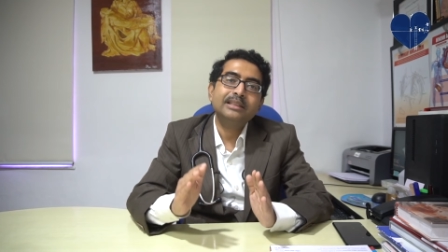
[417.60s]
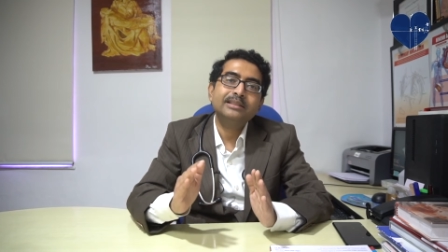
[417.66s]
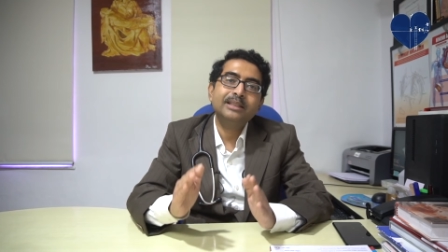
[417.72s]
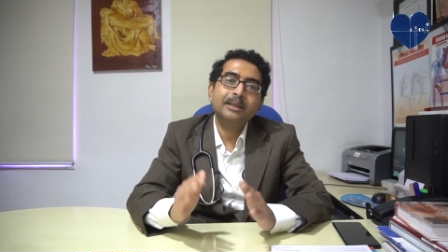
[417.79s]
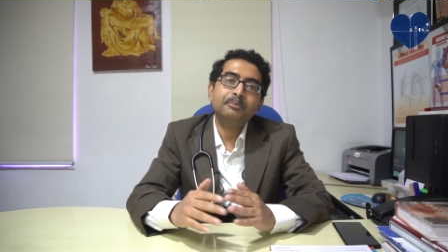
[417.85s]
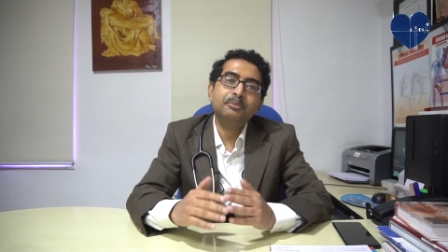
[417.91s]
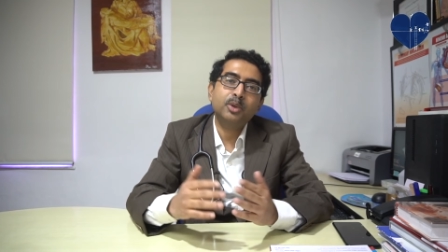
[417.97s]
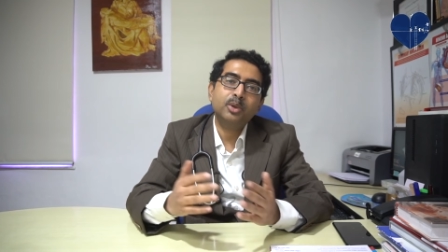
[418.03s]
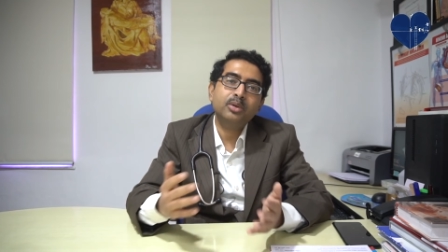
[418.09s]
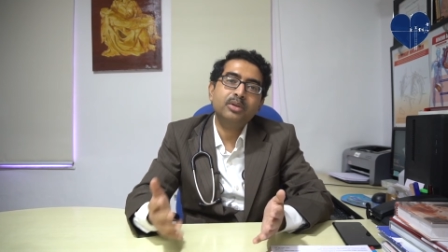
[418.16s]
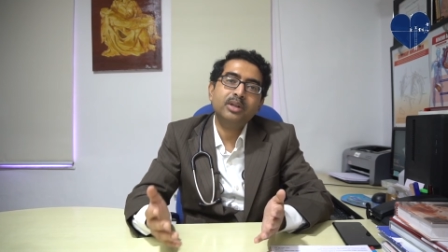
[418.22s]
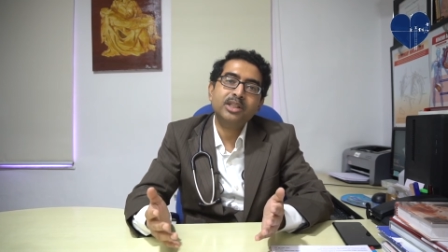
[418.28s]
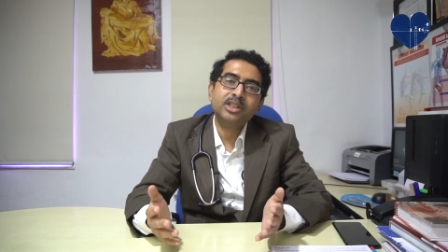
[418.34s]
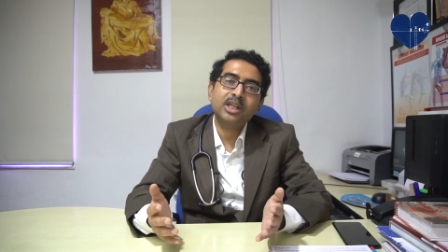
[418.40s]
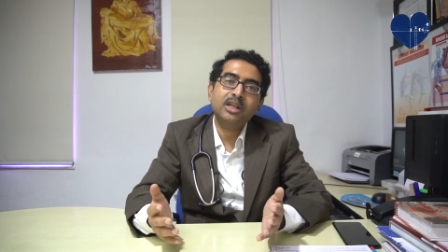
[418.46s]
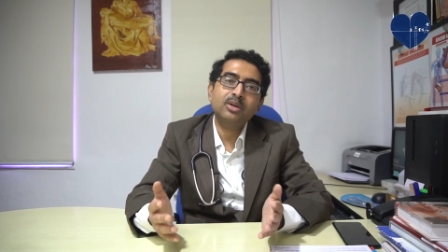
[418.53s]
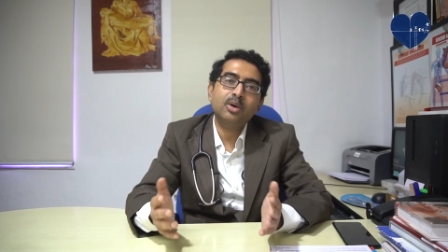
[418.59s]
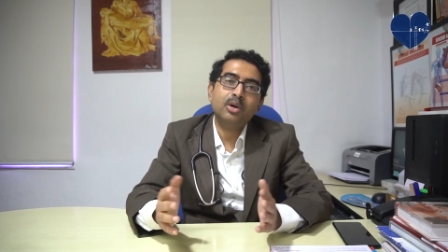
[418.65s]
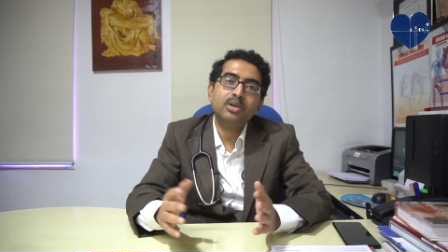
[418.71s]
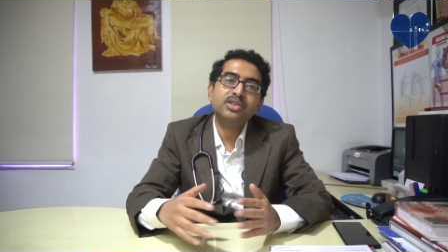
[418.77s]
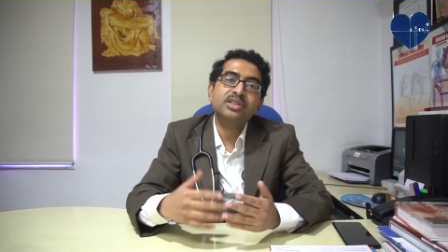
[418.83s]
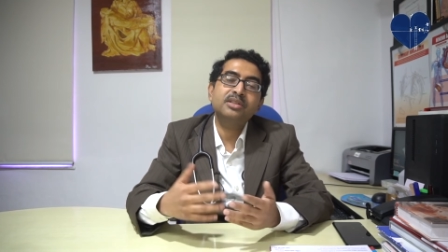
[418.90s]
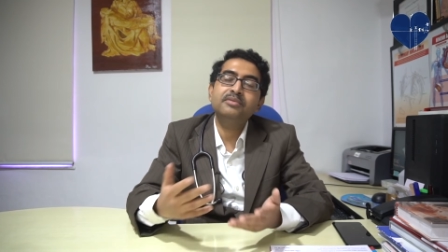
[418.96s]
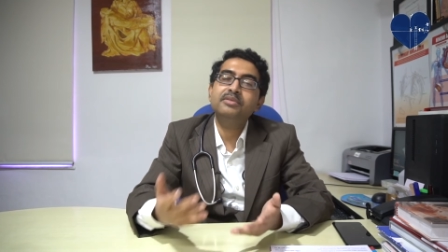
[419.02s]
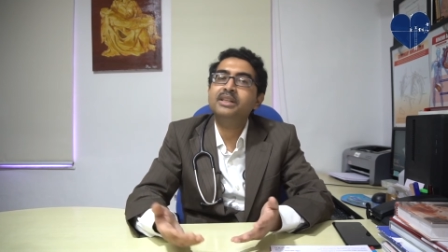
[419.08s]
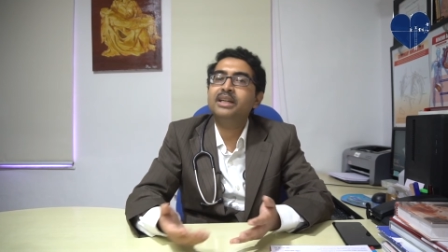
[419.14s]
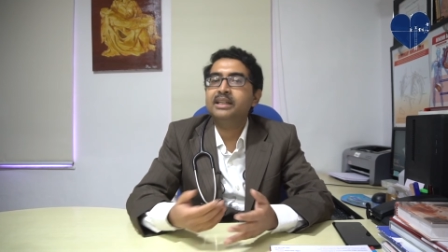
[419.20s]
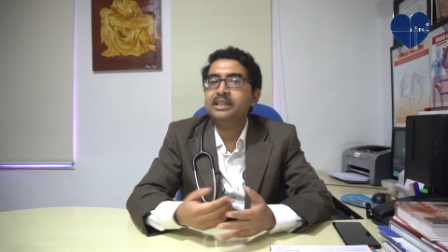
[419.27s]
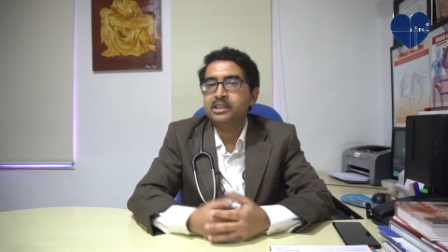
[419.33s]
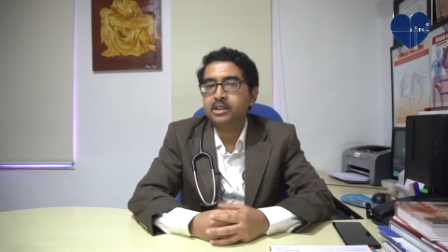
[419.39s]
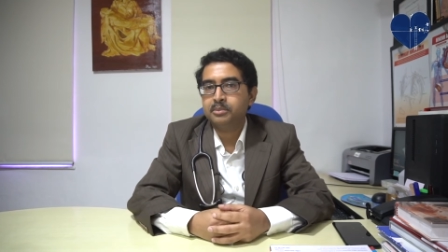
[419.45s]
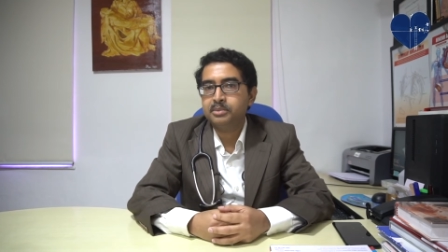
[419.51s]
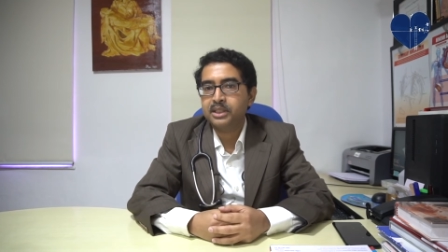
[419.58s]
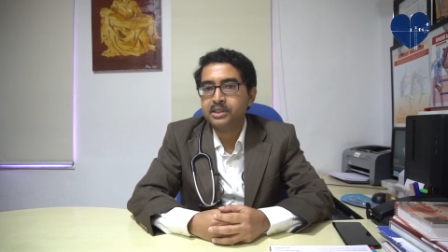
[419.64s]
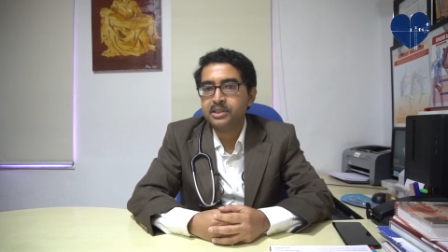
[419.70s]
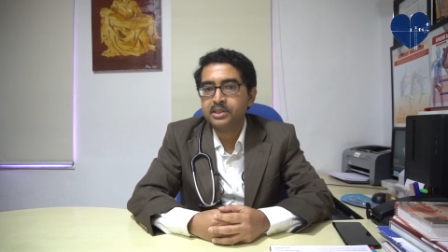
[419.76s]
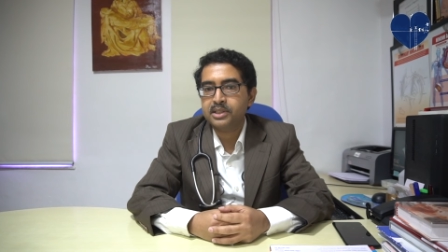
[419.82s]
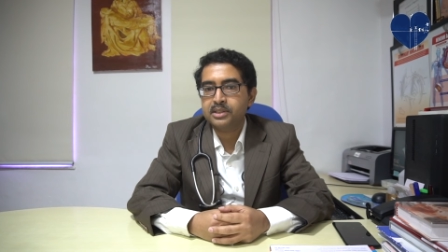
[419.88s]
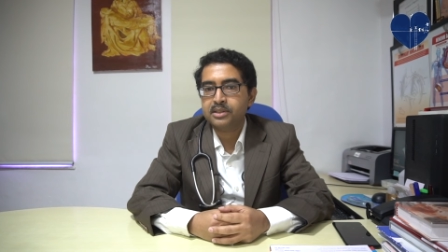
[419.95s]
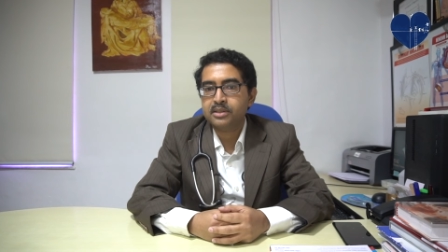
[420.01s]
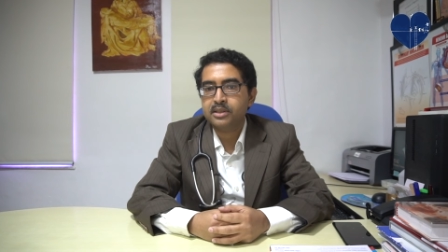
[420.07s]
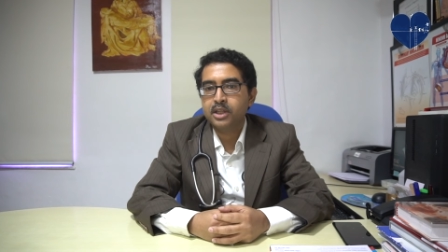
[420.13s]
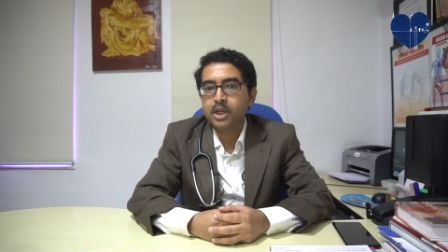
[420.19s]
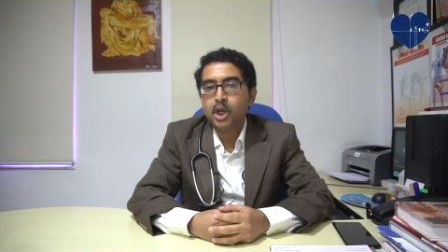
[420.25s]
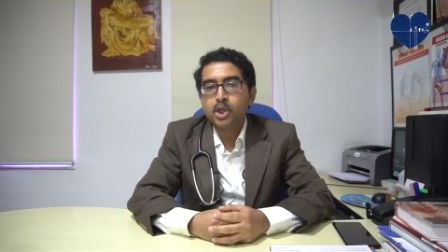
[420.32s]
the progression or severity of the disease.